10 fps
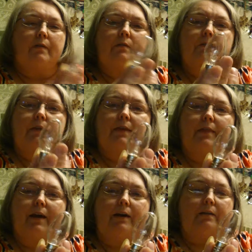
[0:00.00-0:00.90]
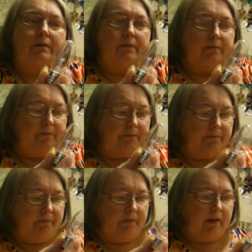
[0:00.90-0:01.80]
just like that.
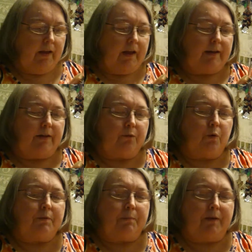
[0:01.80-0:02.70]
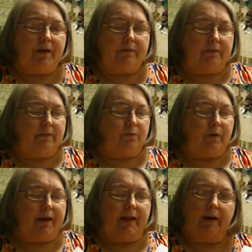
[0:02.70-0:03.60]
Now the warmer piece is
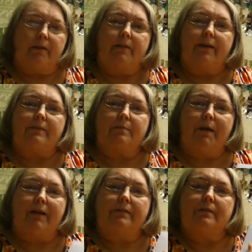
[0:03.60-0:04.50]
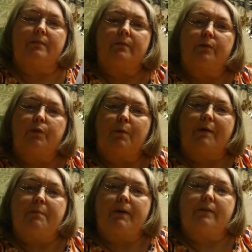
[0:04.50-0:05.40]
right here. That's the base. The
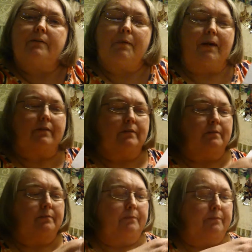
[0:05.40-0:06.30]
white part is the base.